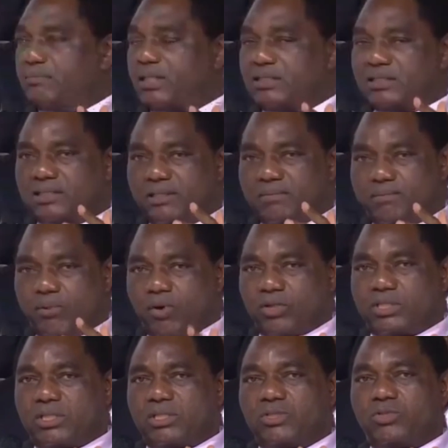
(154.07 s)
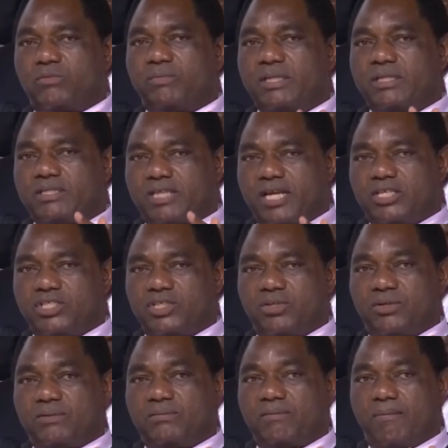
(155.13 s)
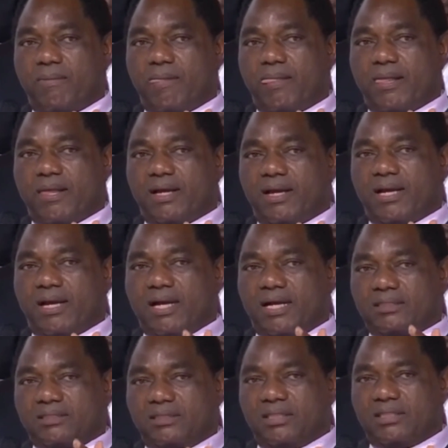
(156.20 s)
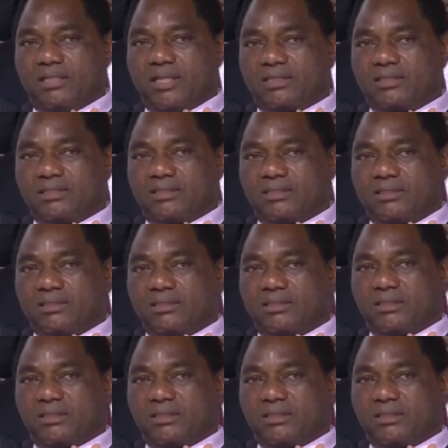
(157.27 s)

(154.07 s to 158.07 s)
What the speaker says: But it's important to be intentional as leaders